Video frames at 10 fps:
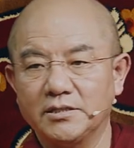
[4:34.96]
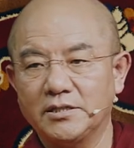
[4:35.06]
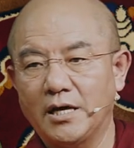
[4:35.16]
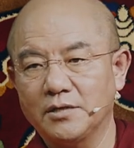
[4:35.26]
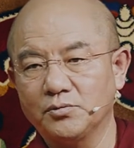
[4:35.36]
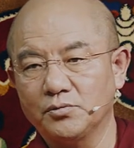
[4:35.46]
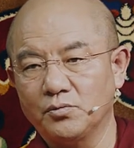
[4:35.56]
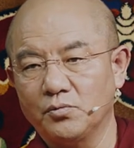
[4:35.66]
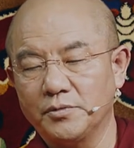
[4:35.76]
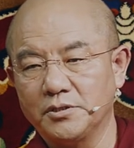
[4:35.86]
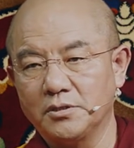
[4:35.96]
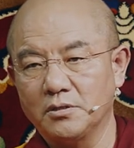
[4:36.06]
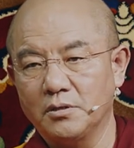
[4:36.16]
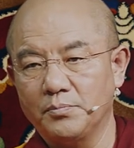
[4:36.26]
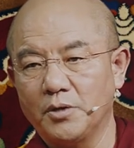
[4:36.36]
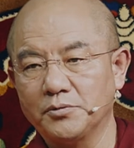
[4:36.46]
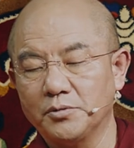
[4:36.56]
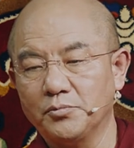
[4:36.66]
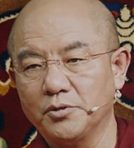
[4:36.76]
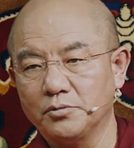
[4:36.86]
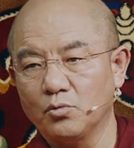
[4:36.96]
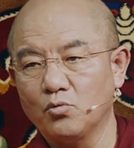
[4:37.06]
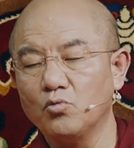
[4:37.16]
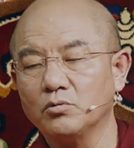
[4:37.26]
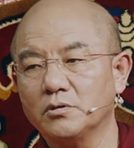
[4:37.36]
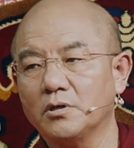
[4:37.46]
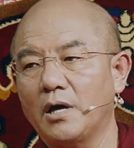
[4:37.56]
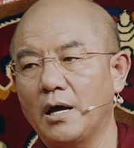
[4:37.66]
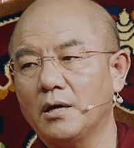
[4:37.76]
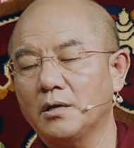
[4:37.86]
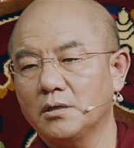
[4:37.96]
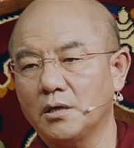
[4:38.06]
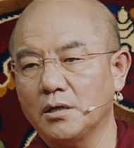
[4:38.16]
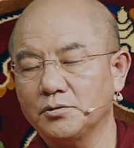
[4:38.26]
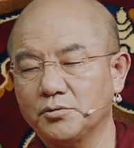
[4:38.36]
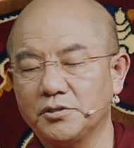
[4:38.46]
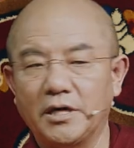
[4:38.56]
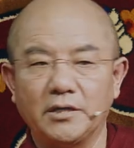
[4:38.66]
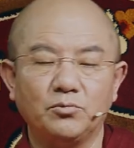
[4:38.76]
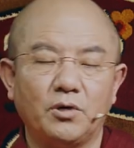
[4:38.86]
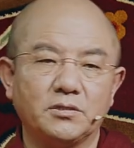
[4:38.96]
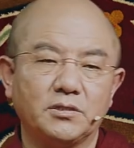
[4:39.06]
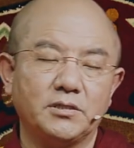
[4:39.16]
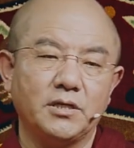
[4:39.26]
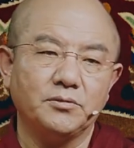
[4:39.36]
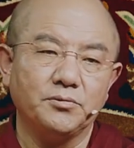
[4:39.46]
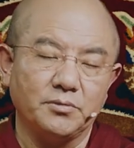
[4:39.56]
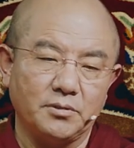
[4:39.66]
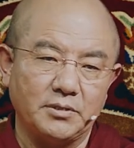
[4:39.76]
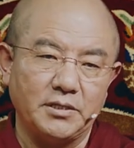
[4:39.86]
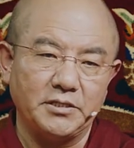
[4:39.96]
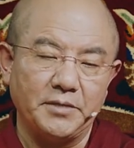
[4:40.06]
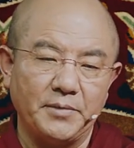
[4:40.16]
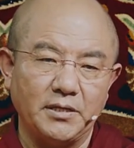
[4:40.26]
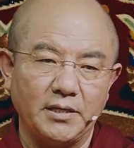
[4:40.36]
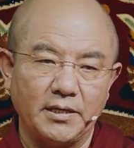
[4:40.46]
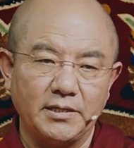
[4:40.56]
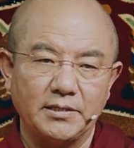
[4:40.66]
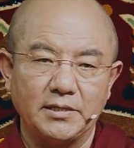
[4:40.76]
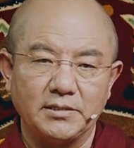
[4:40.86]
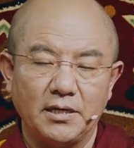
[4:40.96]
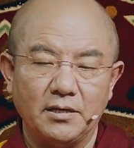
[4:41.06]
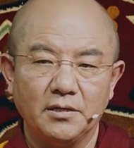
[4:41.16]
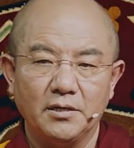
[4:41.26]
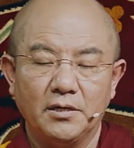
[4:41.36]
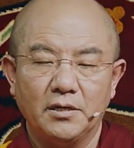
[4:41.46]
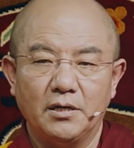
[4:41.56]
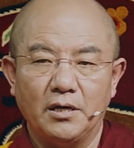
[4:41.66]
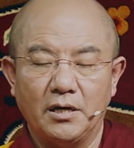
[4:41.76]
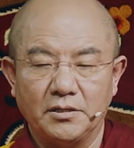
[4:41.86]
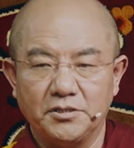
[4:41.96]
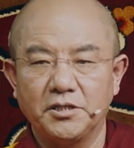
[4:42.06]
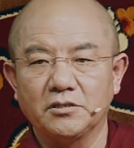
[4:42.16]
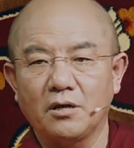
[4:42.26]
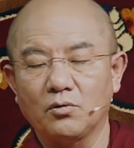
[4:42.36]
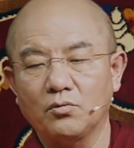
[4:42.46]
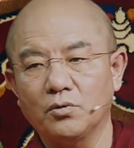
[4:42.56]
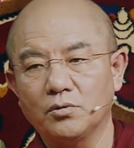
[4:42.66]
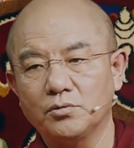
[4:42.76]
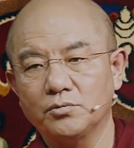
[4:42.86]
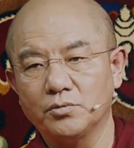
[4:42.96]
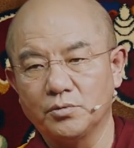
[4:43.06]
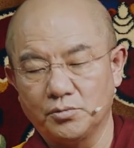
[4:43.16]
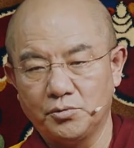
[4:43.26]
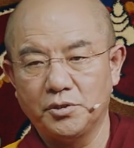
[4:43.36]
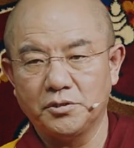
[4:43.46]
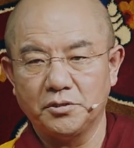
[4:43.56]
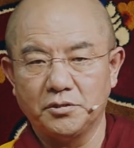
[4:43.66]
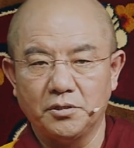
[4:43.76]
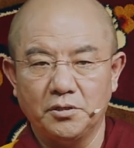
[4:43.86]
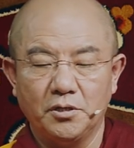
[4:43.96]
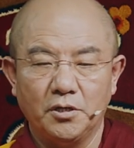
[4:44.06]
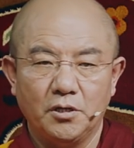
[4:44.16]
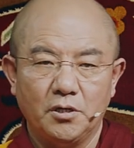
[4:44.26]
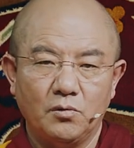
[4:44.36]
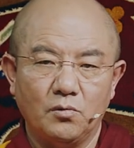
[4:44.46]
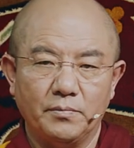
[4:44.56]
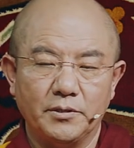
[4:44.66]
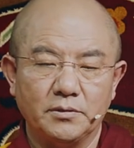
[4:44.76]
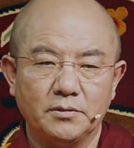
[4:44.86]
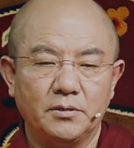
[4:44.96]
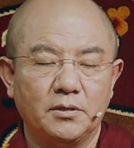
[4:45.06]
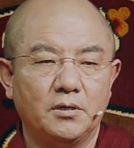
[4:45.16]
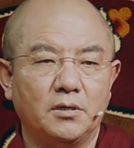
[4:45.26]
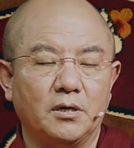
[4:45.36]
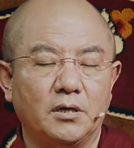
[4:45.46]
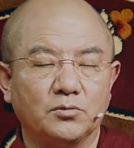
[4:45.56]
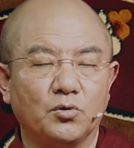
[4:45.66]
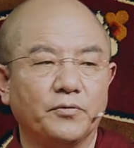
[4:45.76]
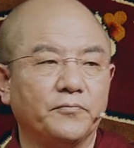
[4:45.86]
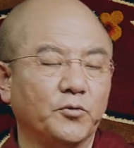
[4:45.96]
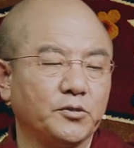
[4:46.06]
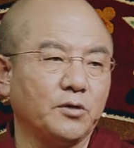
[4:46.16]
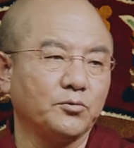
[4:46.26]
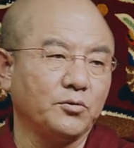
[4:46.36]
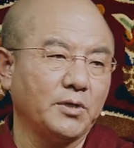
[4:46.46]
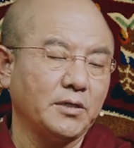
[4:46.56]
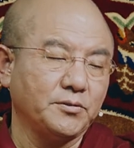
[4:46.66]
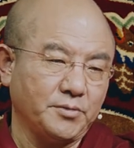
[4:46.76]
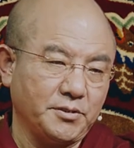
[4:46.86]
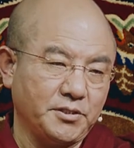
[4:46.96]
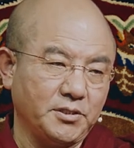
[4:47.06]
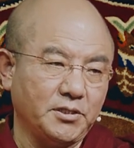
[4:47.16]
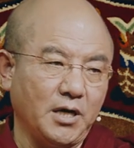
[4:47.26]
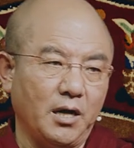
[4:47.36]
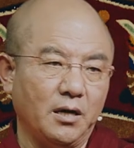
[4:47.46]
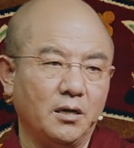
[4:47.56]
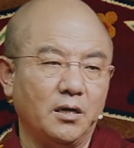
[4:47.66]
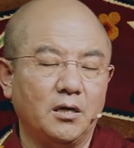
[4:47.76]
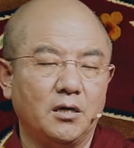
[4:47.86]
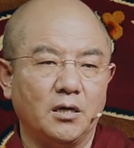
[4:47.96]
of all, I would like to talk about the merits of studying this Uttara Tantra Shastra, which was introduced to you earlier in the earlier classes as well.